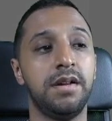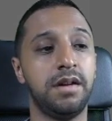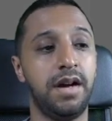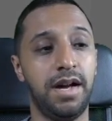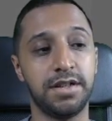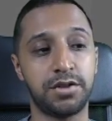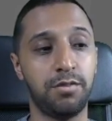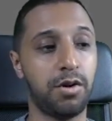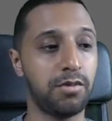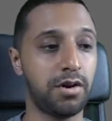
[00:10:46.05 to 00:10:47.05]
uh,
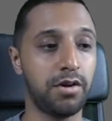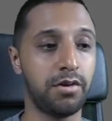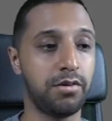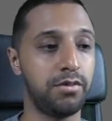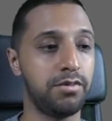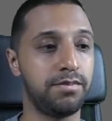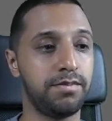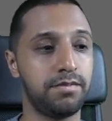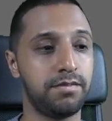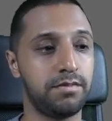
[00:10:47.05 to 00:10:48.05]
tomorrow
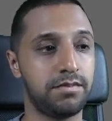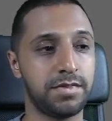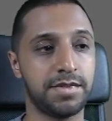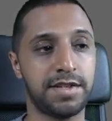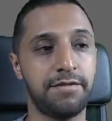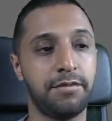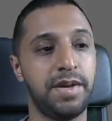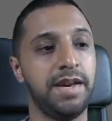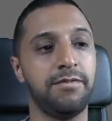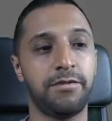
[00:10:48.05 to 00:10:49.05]
7
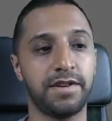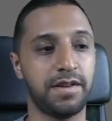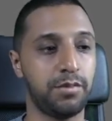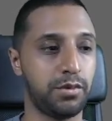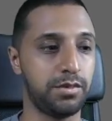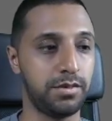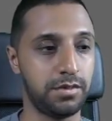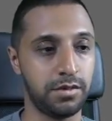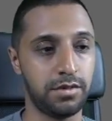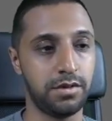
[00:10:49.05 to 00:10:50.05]
p.m. for example.
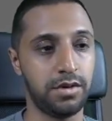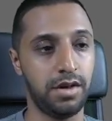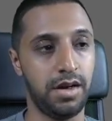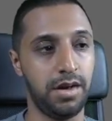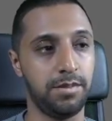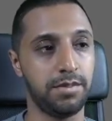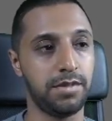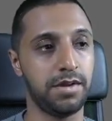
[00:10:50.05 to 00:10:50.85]
Um,